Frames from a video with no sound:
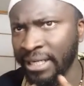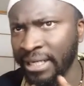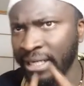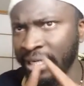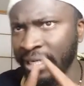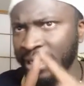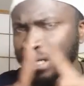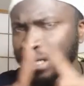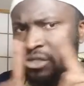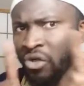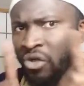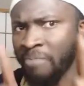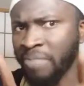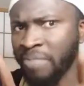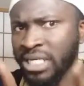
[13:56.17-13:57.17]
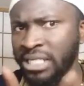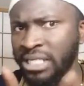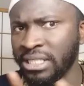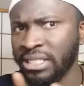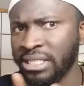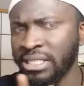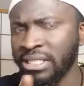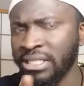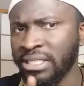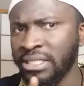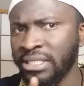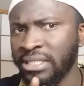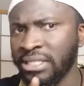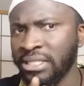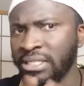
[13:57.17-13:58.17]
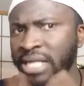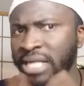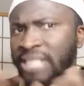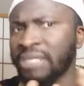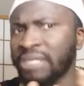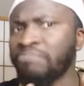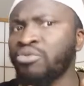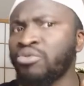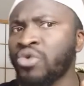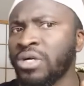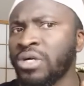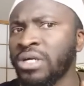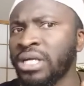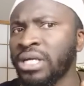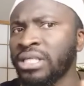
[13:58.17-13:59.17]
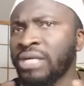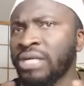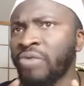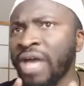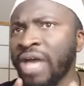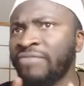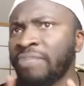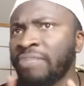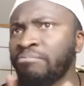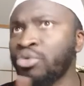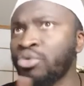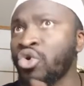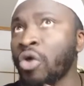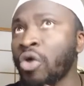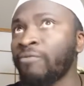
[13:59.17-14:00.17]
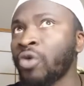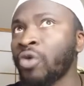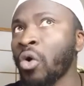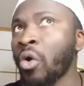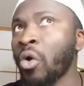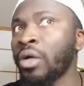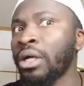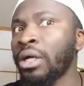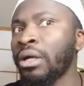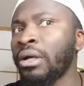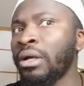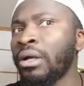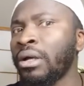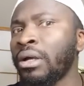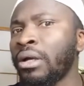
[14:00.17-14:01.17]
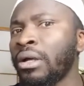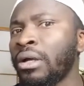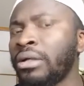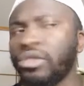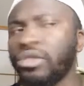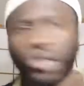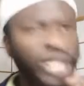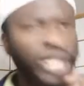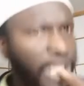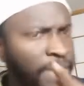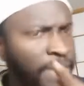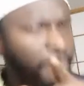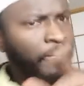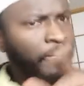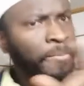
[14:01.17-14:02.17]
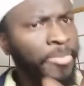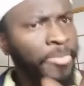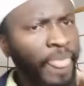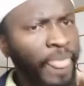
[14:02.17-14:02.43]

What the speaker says: It's complete. As a book, he said we have the book of God. So if